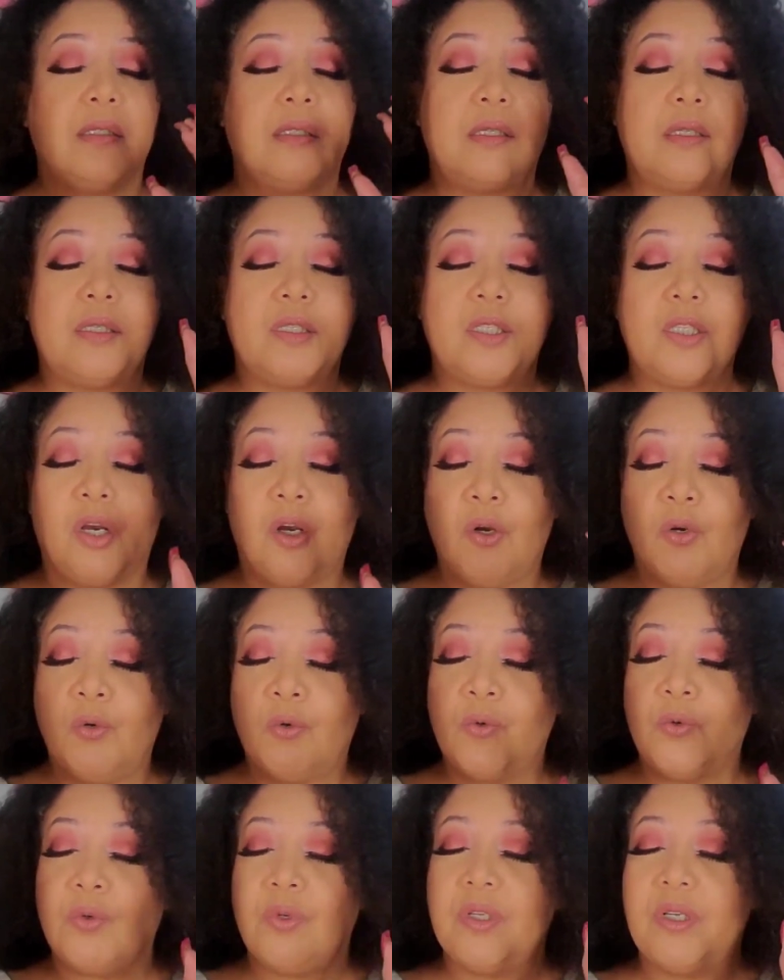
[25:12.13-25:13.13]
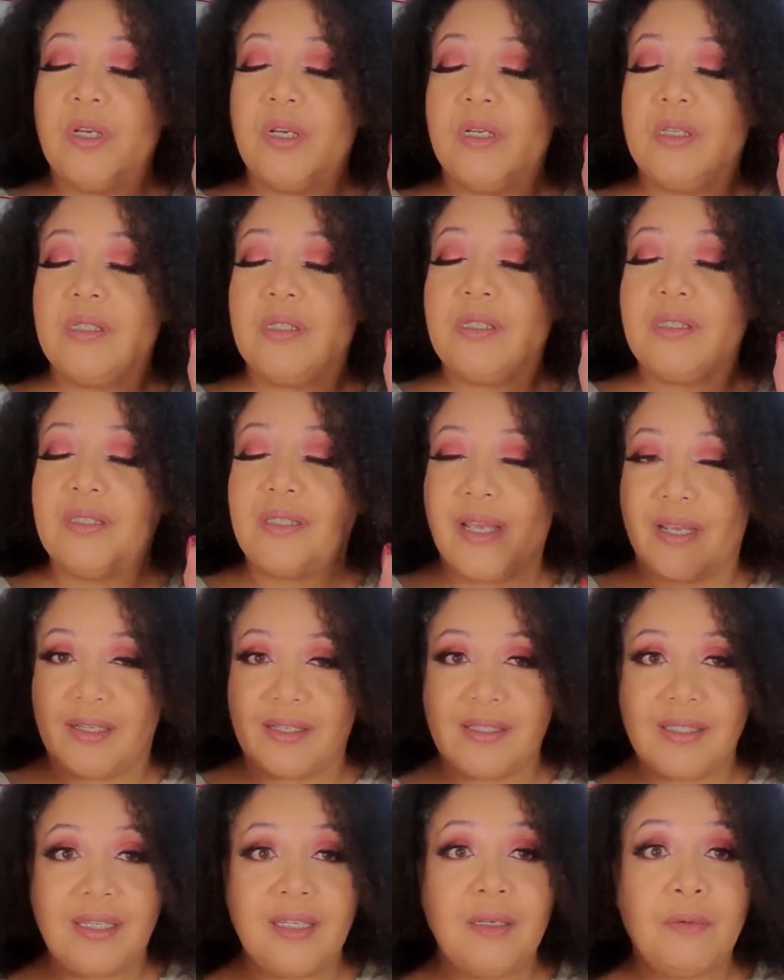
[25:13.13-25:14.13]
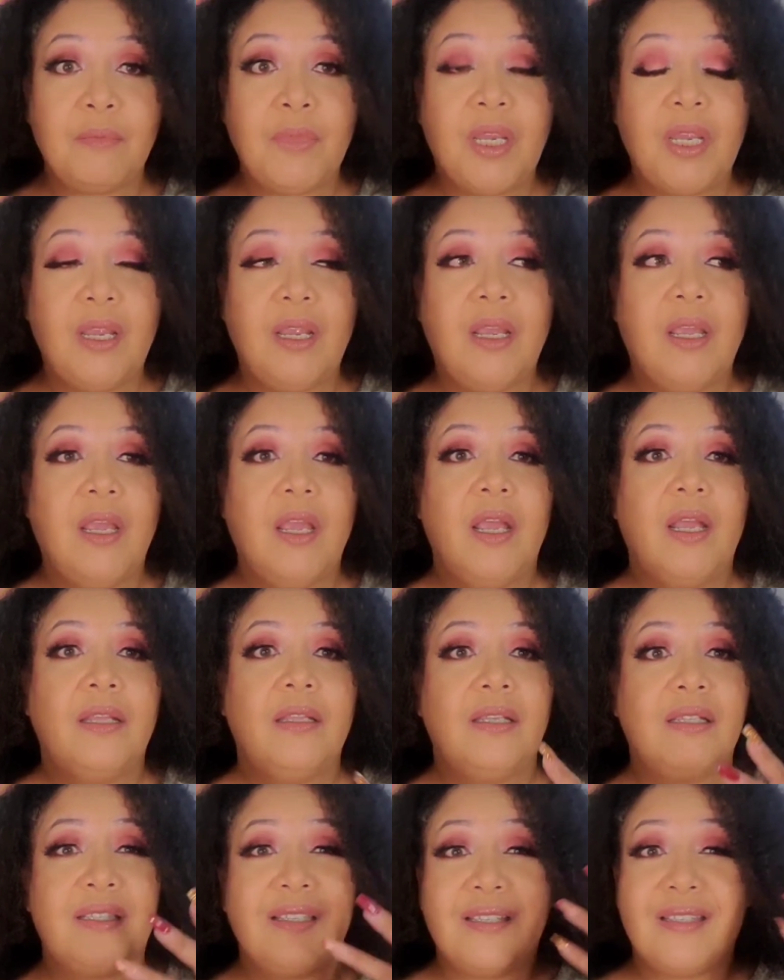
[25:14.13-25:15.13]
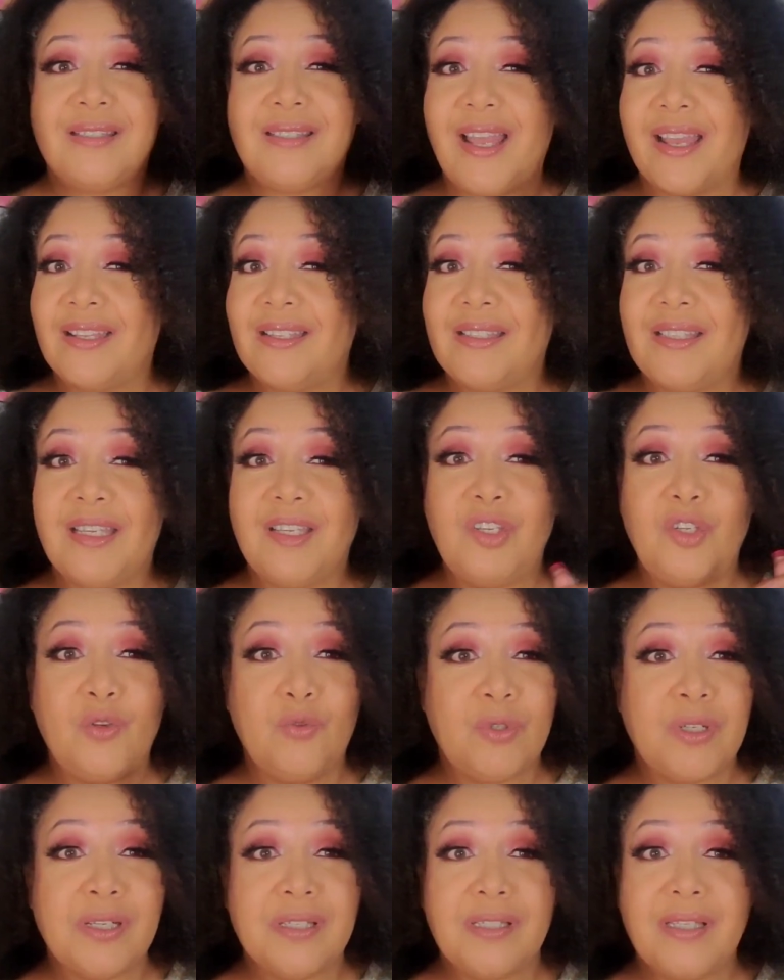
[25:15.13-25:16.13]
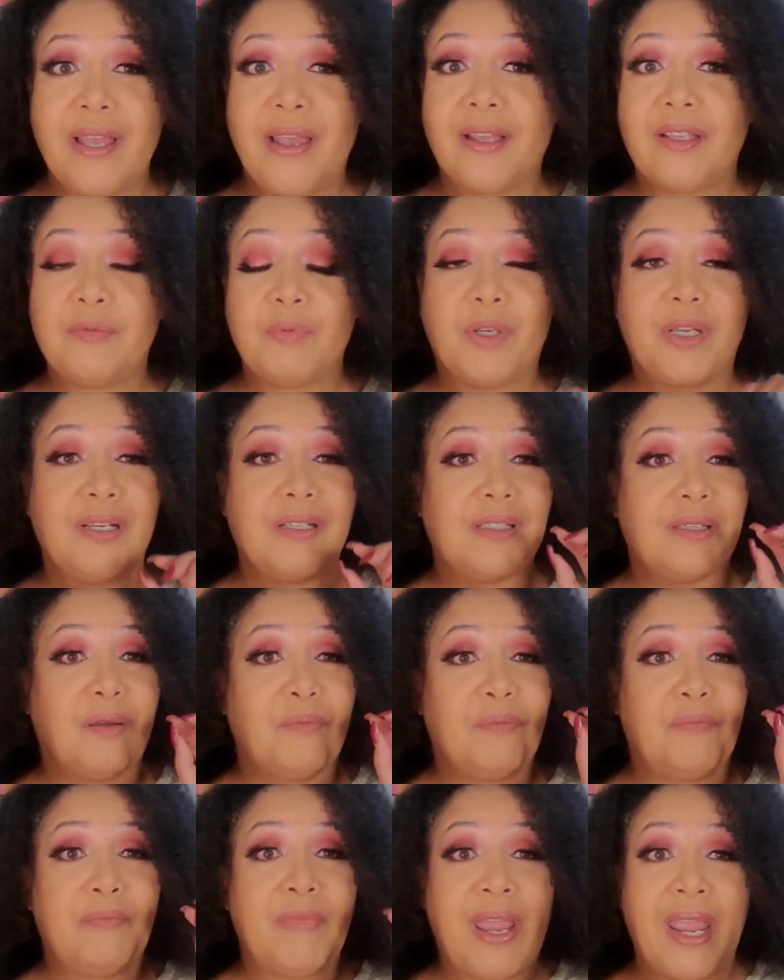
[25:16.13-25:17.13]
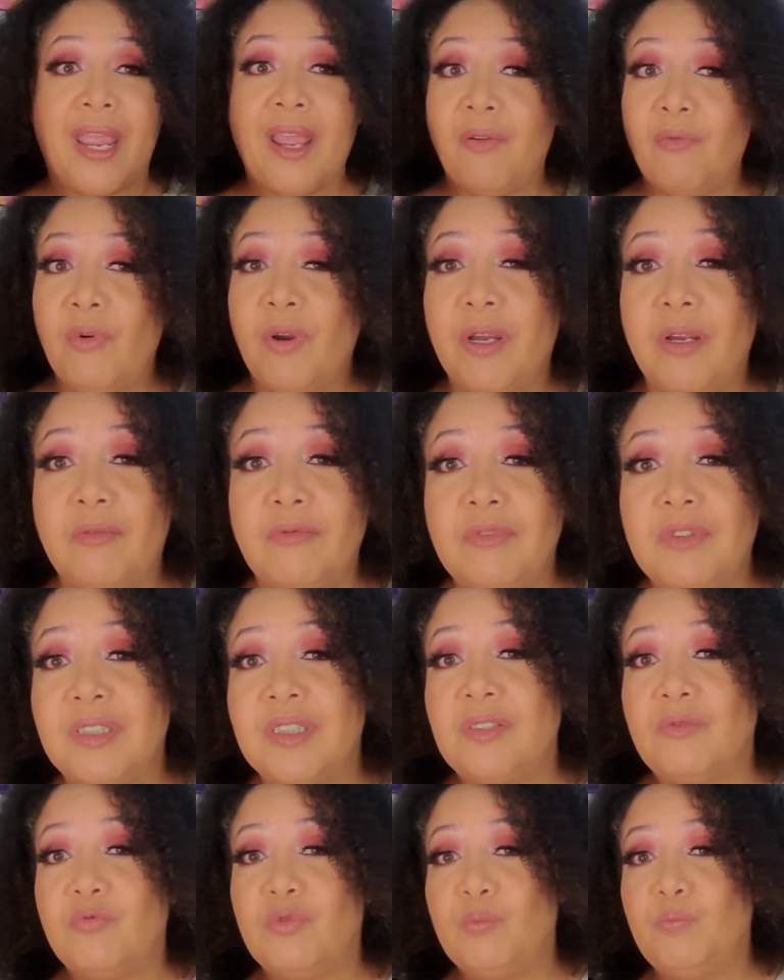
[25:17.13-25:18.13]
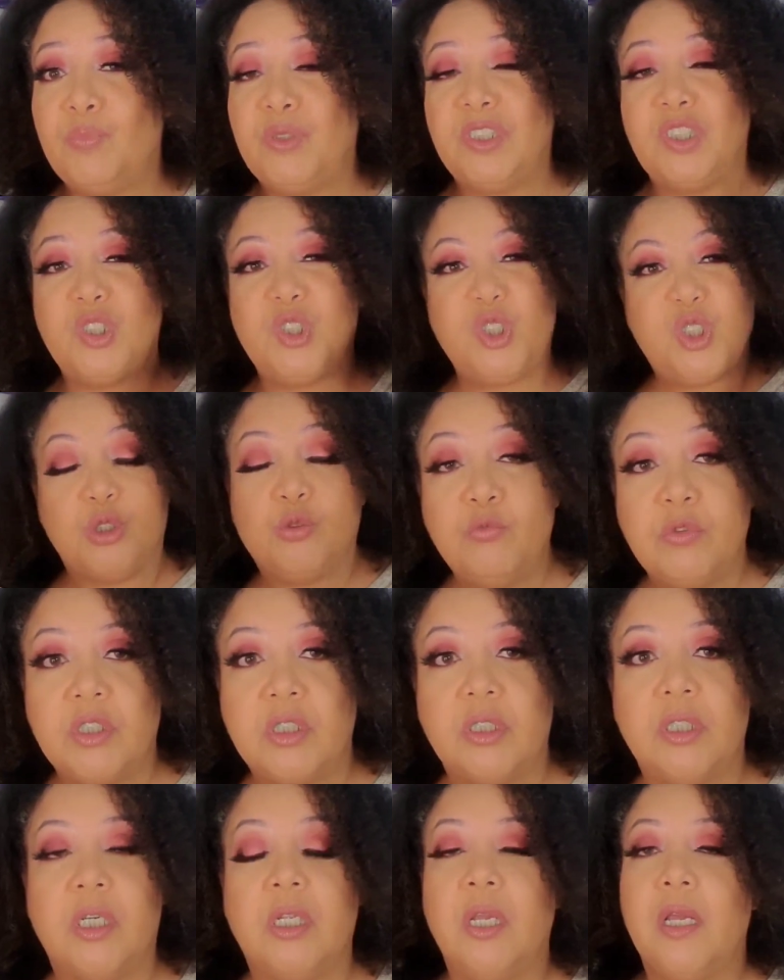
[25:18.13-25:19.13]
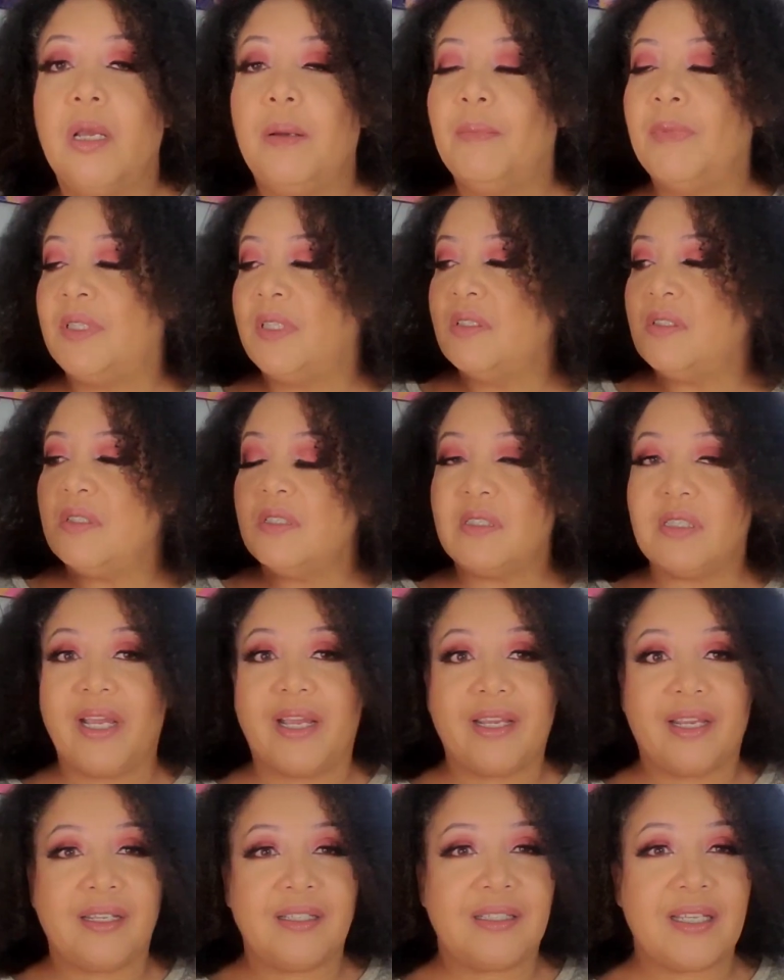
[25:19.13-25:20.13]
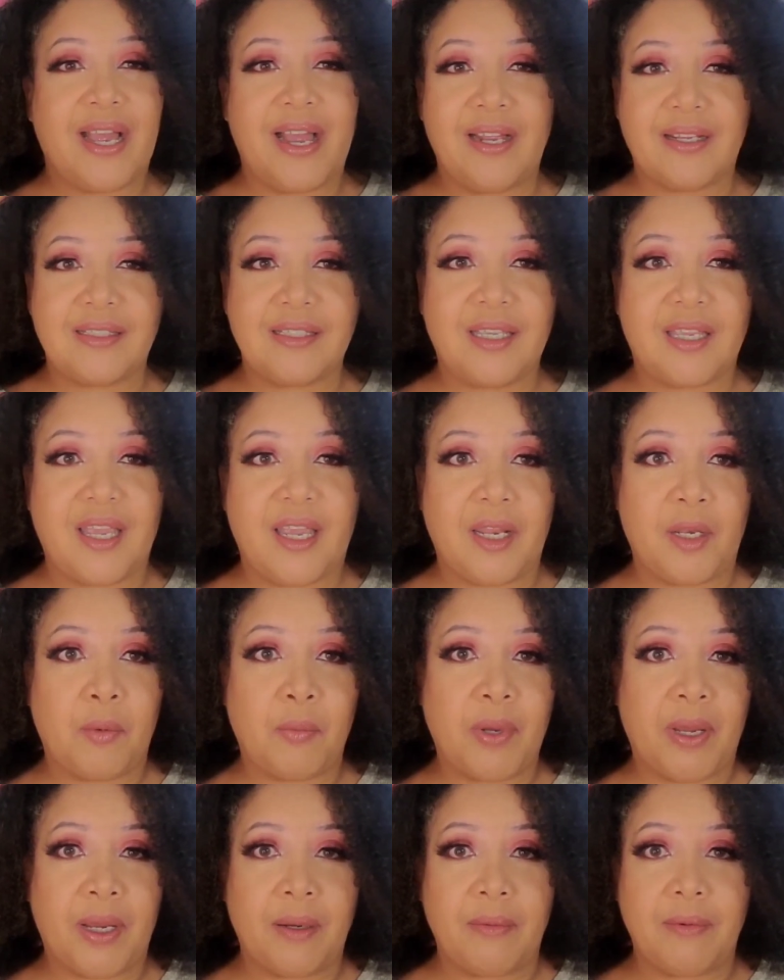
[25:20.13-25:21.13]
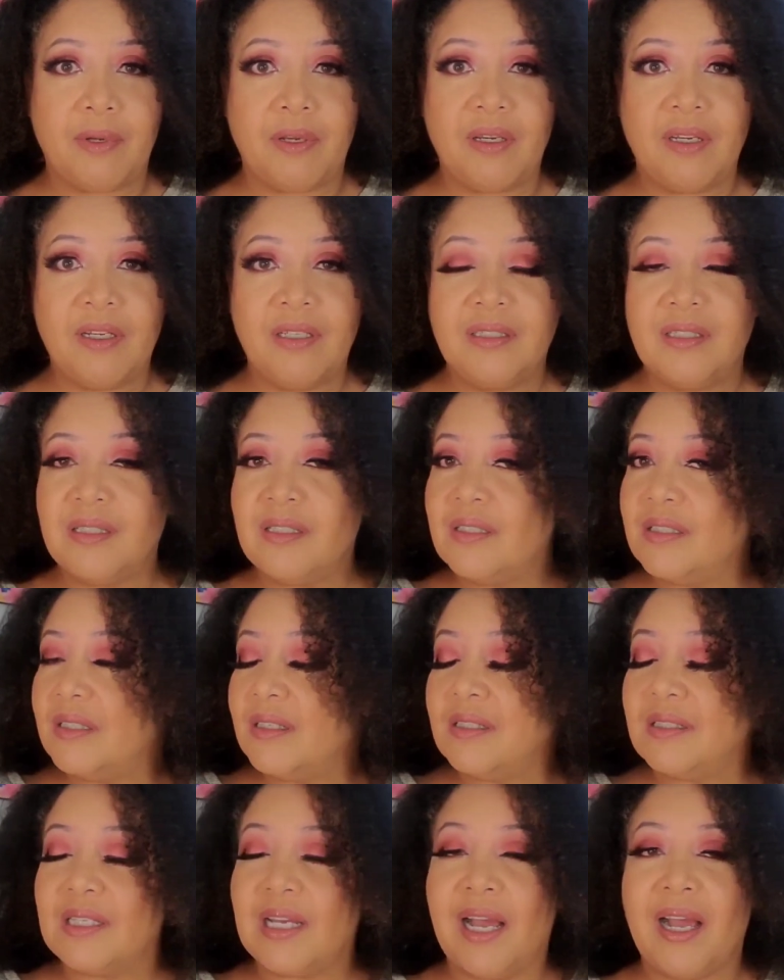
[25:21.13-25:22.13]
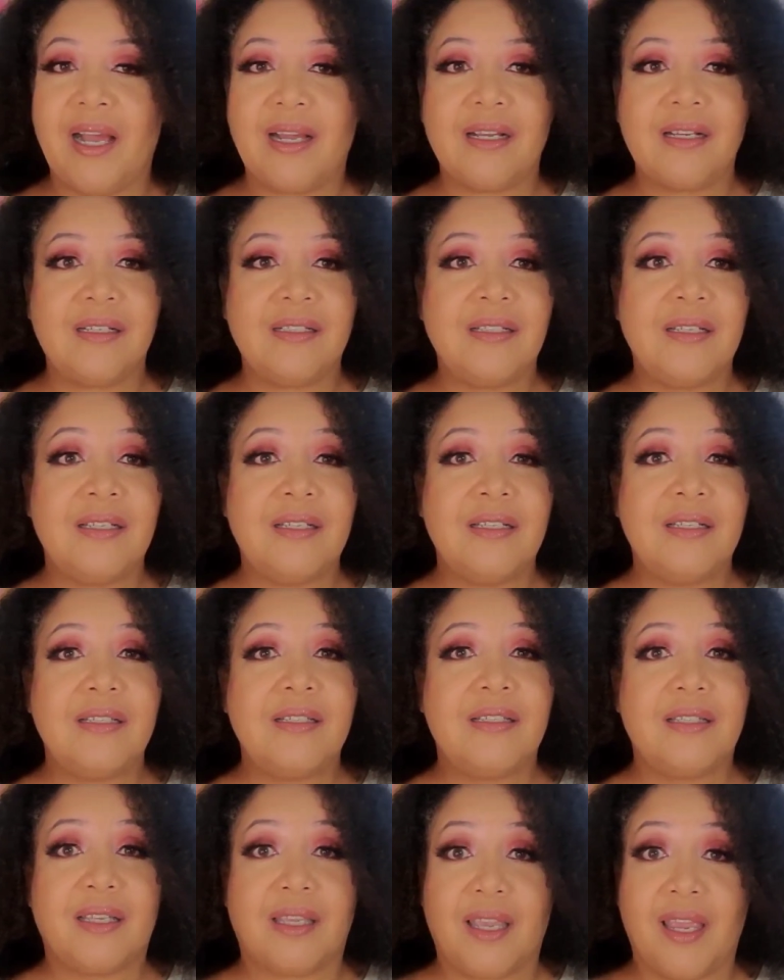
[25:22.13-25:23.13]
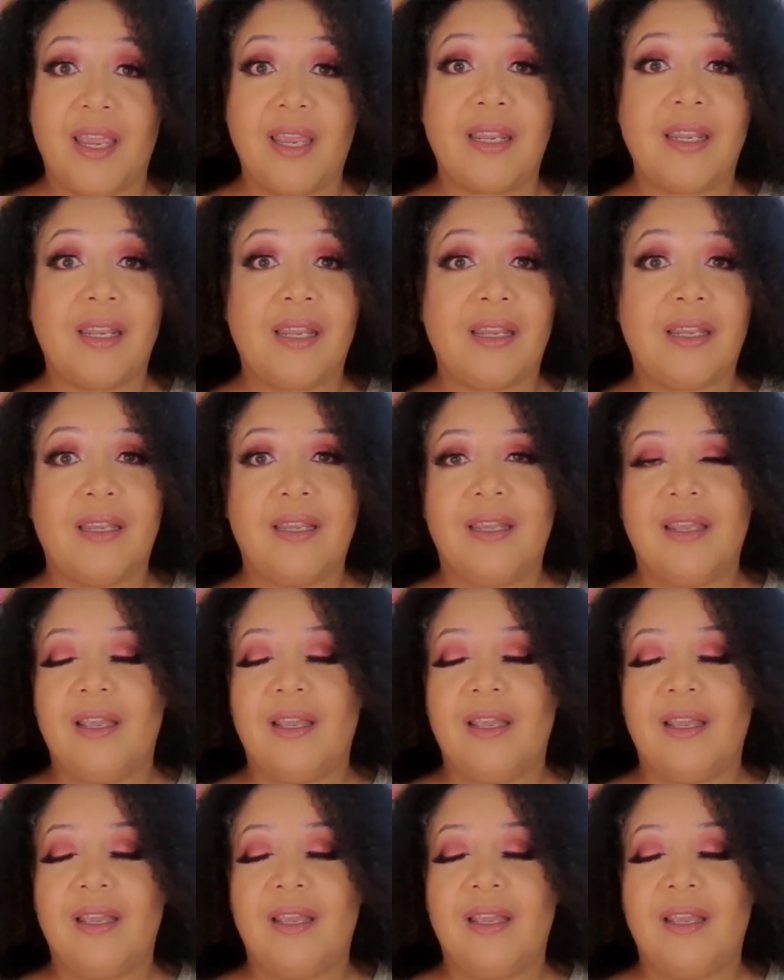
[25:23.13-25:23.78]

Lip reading: so sexy to me. This is sexy unisex because a man wearing this would be so good. But this is like intoxicating, baby. This is intoxicating.